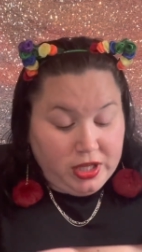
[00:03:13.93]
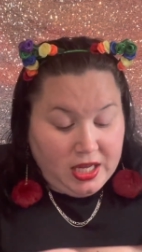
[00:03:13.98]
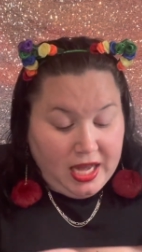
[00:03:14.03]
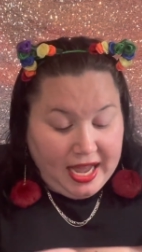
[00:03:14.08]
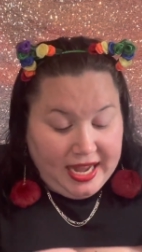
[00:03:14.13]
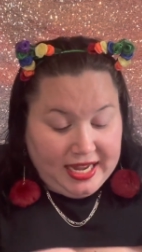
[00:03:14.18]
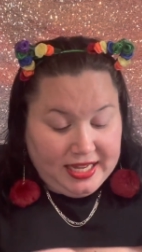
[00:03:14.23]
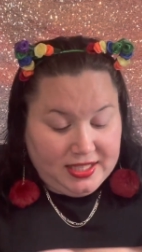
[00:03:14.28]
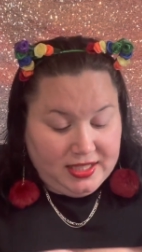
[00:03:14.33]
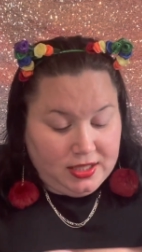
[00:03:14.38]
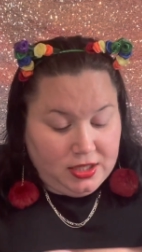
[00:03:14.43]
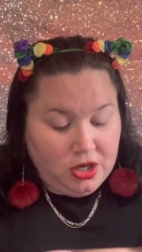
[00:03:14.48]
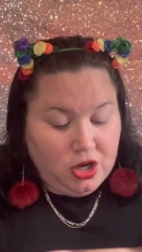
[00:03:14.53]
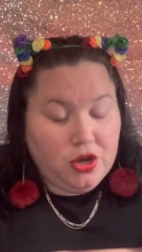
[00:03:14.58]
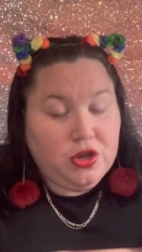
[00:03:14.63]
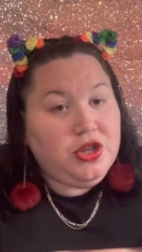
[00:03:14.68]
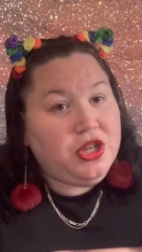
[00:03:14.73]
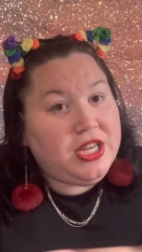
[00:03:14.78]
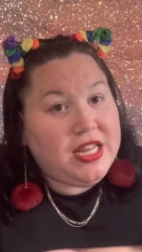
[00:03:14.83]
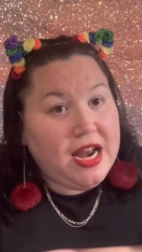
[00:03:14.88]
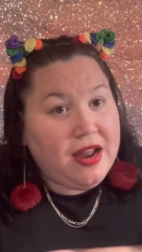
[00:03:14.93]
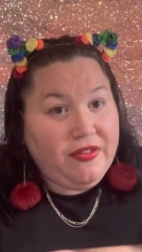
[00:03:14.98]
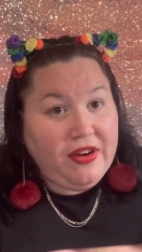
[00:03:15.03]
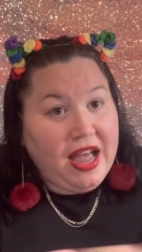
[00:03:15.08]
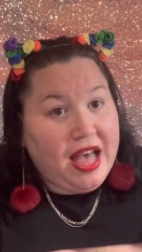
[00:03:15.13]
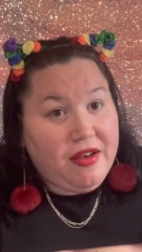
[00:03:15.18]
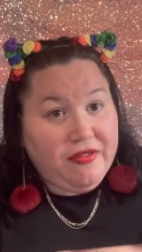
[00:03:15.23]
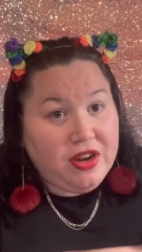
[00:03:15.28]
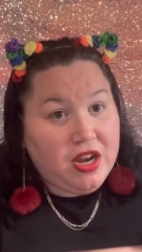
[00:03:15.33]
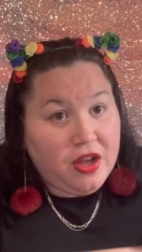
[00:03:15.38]
I guess, you know, you can never
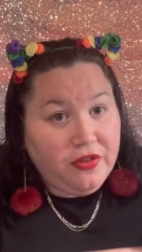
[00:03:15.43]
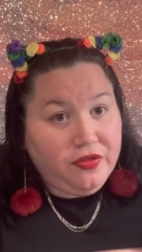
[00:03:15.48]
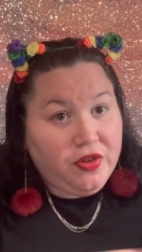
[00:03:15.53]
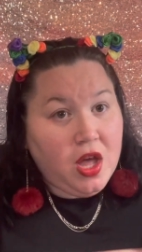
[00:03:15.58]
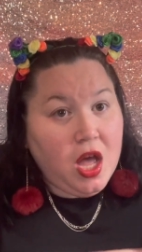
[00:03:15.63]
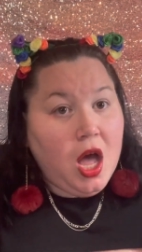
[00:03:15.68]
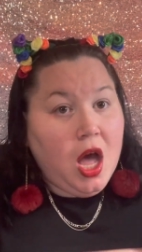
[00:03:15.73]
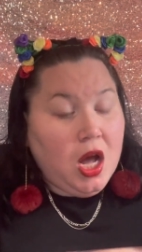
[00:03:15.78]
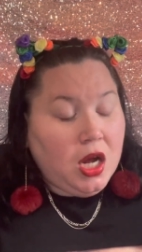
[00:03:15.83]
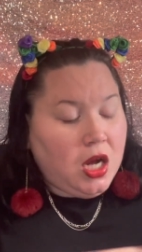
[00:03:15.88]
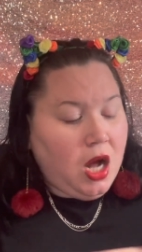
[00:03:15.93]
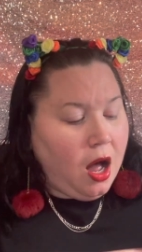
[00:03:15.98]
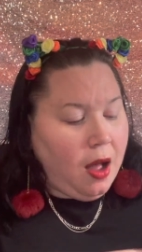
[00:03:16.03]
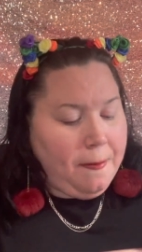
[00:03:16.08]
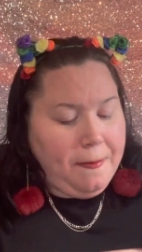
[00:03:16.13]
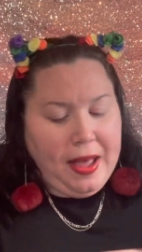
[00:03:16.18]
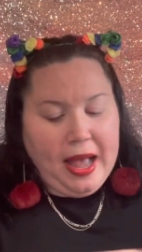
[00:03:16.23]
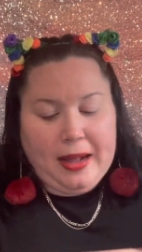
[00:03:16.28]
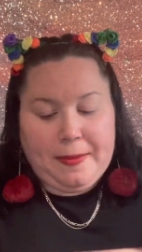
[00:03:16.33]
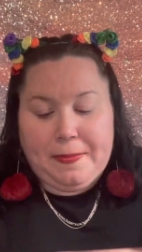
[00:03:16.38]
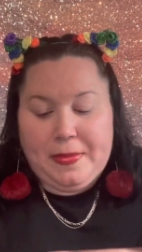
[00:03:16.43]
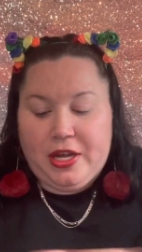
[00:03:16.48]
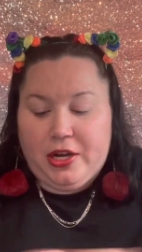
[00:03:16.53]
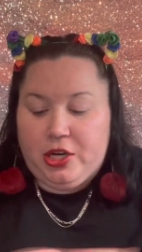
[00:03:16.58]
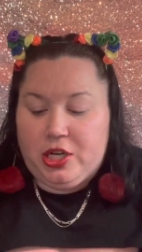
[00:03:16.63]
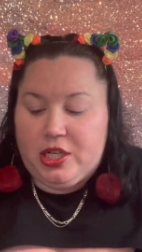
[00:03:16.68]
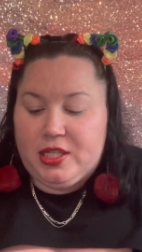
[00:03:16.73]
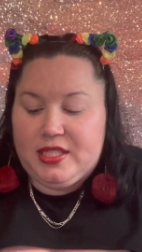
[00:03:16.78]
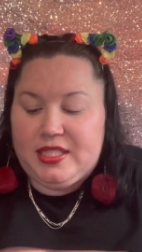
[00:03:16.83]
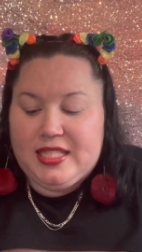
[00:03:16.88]
have enough compact
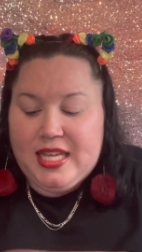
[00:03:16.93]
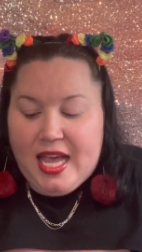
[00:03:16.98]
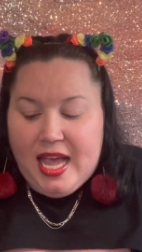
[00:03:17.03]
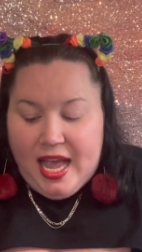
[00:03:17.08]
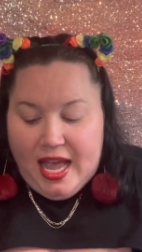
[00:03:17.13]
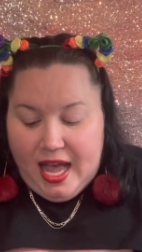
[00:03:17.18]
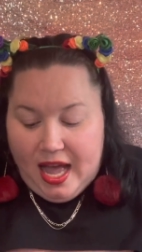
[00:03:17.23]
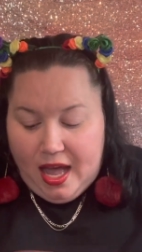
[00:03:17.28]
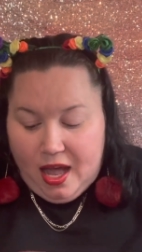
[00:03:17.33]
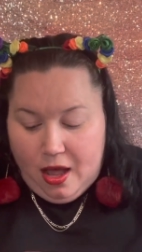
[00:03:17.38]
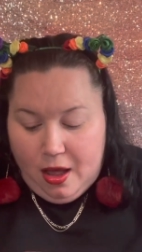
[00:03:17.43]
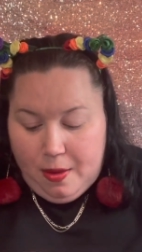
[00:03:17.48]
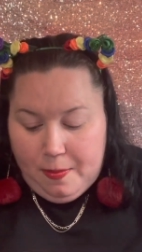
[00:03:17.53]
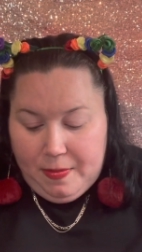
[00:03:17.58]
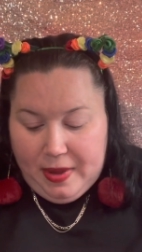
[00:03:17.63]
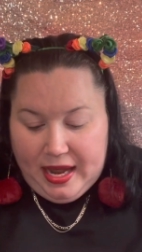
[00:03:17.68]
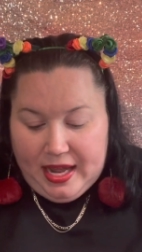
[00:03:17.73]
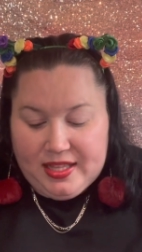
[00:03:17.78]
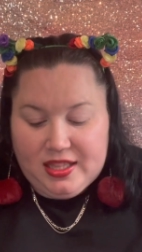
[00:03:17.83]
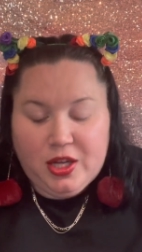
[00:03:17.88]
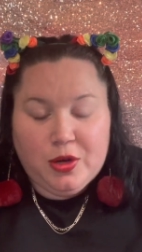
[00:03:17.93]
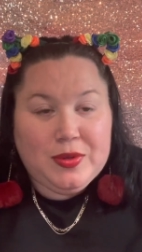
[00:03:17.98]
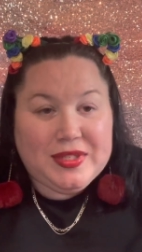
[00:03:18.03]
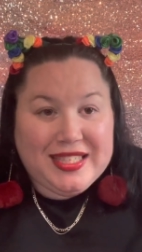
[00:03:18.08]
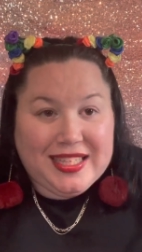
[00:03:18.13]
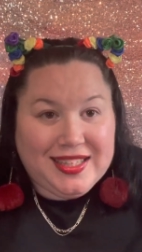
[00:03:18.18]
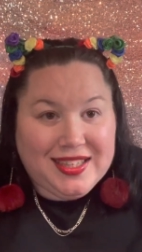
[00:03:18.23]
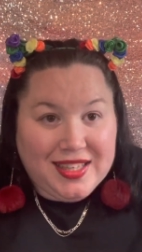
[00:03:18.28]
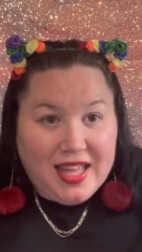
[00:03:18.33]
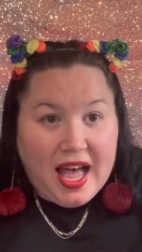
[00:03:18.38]
mirrors. There was
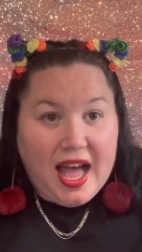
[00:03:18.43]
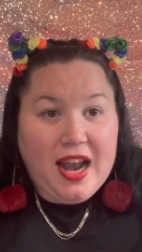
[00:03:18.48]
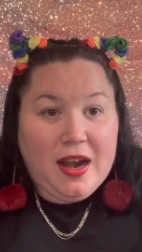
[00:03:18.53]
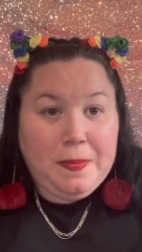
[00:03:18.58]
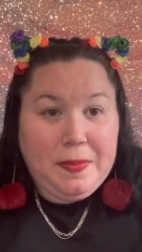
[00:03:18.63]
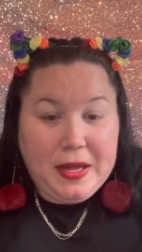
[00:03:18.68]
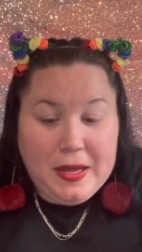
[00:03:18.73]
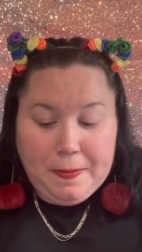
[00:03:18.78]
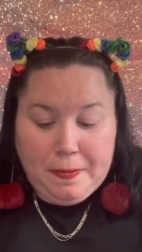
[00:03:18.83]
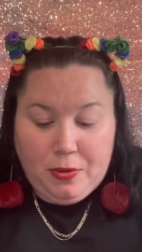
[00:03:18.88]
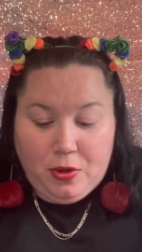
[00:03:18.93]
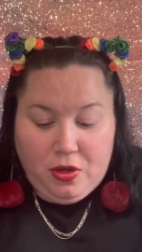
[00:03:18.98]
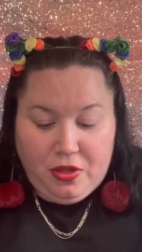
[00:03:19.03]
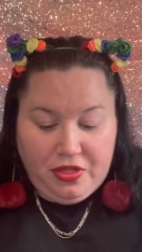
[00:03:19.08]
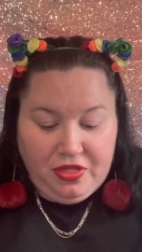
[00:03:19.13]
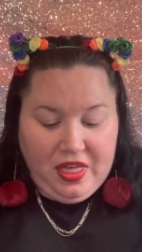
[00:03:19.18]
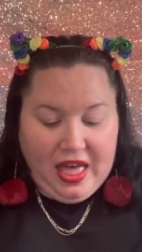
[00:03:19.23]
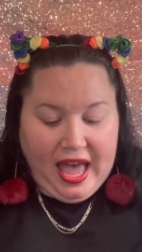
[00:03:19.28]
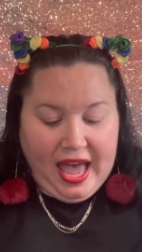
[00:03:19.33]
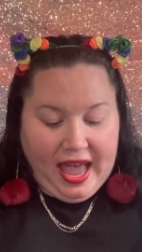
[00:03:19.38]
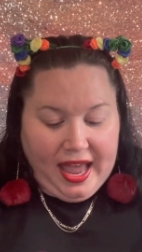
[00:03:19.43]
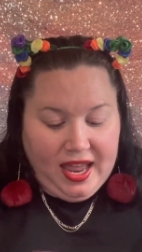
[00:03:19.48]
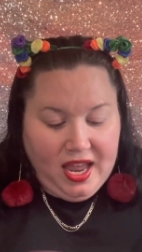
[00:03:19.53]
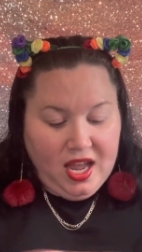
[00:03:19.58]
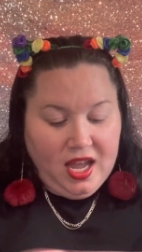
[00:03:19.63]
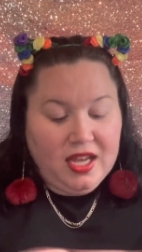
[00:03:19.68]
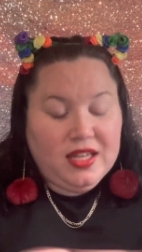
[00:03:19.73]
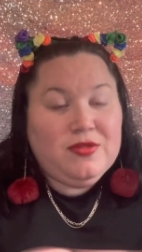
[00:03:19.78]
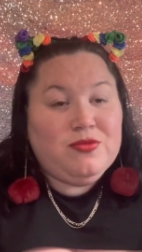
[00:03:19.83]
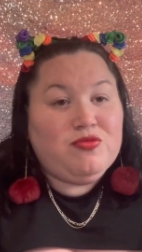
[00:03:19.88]
a lot of people that
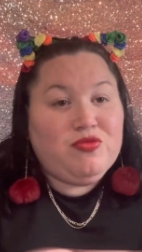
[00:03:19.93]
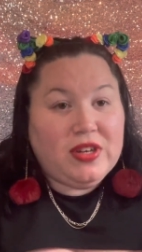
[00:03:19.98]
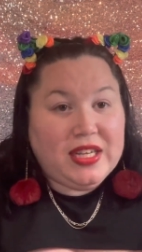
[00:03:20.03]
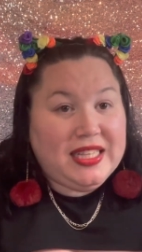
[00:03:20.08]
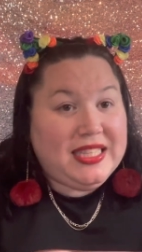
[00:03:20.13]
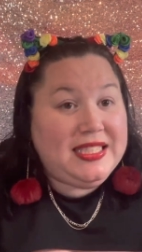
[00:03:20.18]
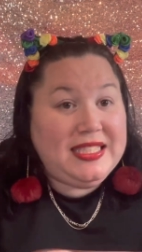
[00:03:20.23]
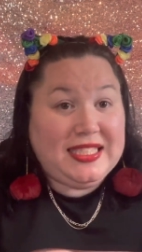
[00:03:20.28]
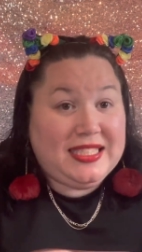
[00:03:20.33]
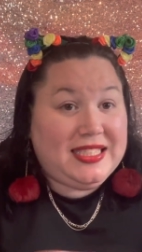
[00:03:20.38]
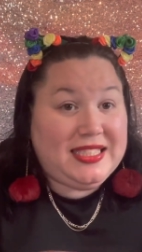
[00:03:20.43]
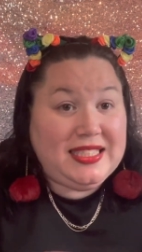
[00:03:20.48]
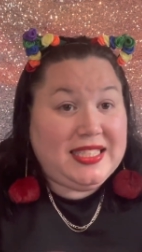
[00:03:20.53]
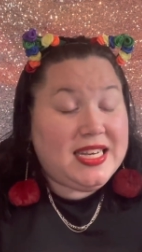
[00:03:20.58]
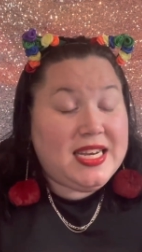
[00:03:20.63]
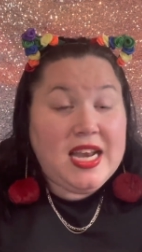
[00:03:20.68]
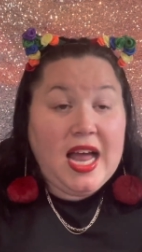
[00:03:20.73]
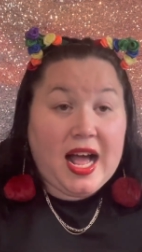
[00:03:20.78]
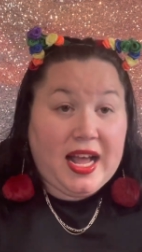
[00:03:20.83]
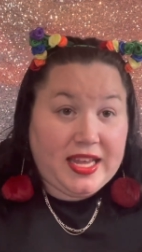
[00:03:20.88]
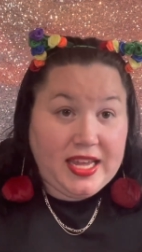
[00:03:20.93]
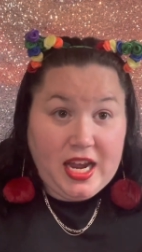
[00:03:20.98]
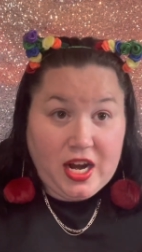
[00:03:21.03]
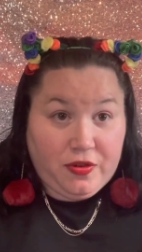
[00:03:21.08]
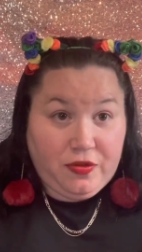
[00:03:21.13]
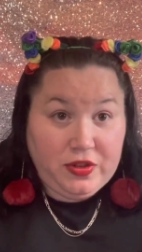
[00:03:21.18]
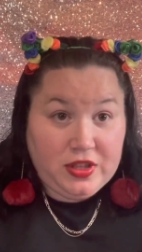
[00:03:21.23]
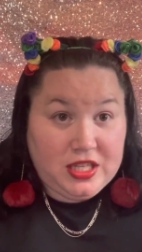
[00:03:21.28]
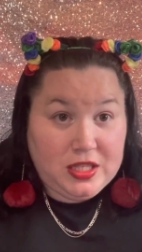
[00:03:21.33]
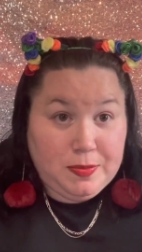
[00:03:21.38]
really just did not care
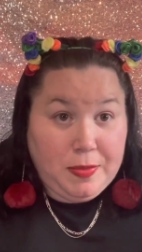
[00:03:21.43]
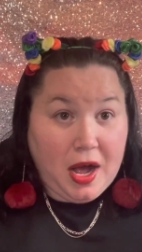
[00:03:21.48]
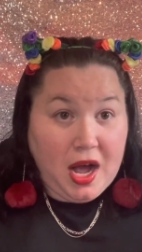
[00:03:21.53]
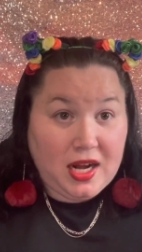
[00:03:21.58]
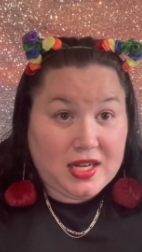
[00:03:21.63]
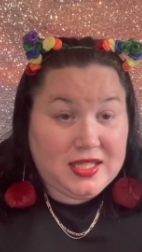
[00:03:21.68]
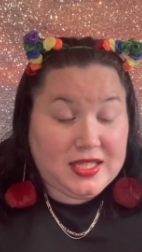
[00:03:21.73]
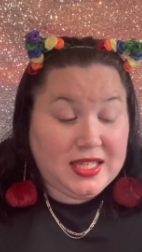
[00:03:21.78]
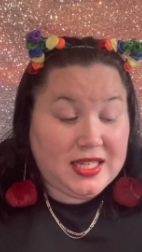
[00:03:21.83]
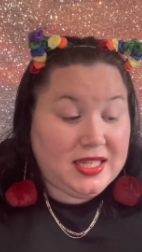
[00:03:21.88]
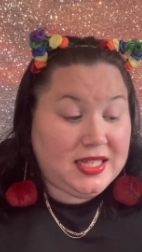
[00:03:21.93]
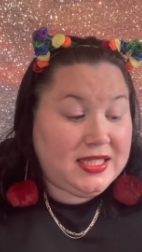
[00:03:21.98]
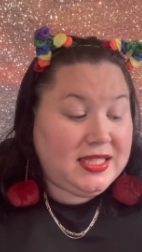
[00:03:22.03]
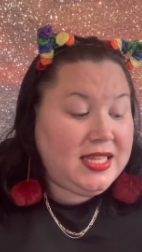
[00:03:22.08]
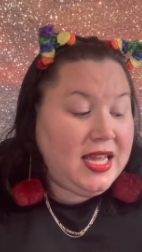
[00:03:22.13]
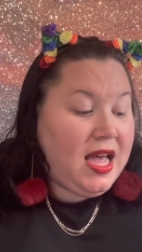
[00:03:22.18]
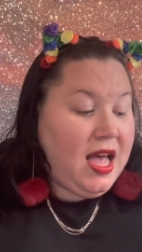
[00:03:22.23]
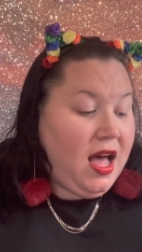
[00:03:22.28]
for these boxes.